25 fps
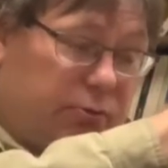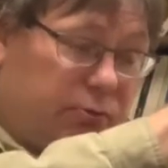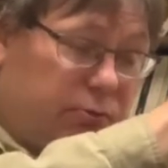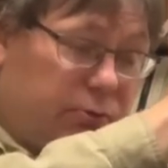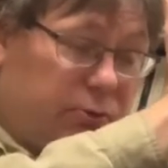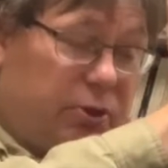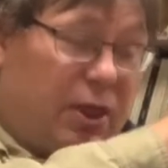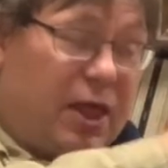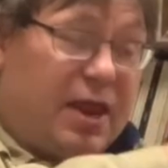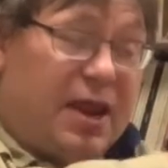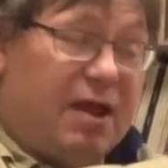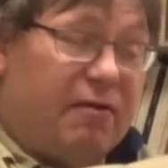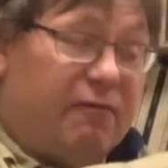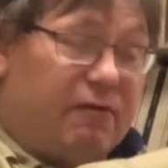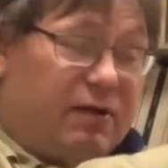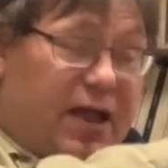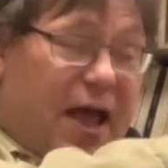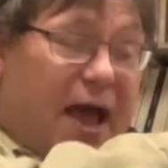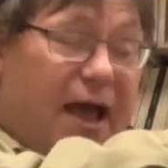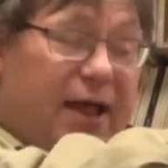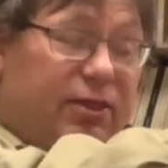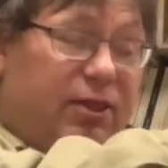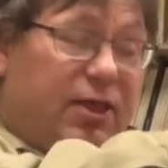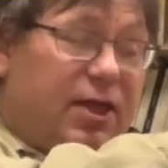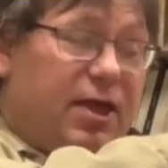They never
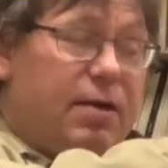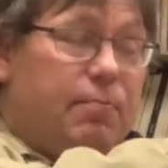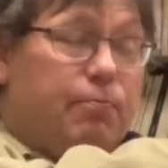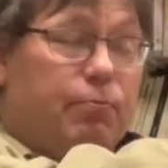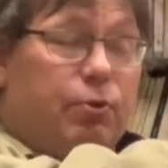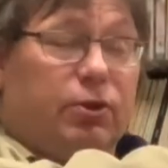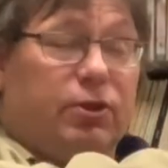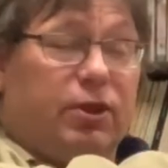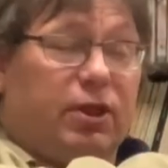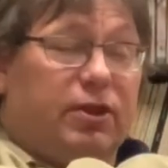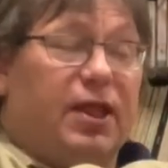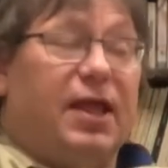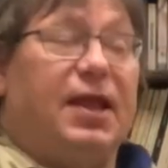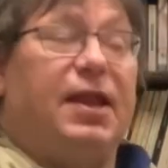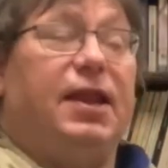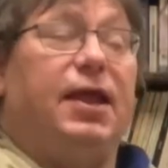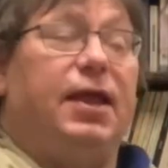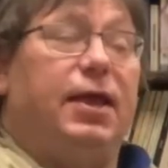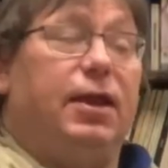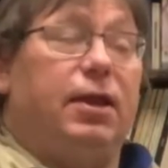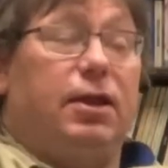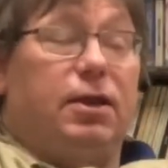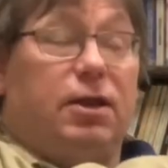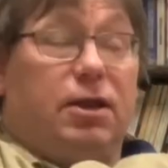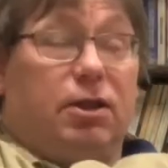got the input that they
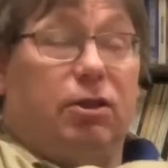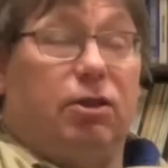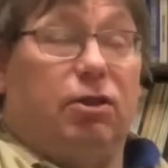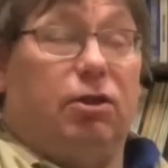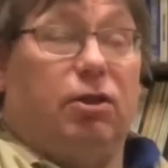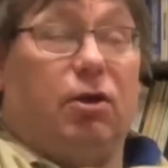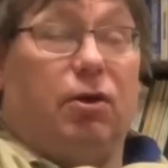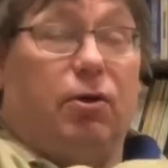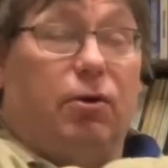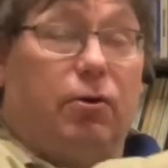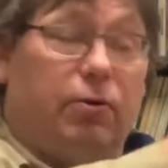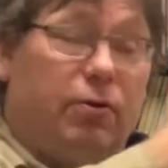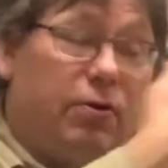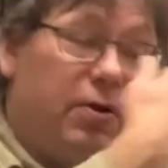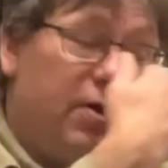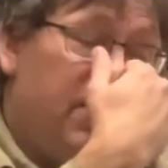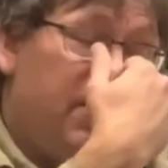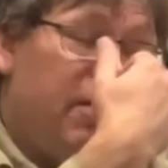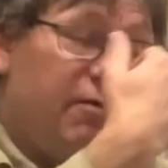needed, and so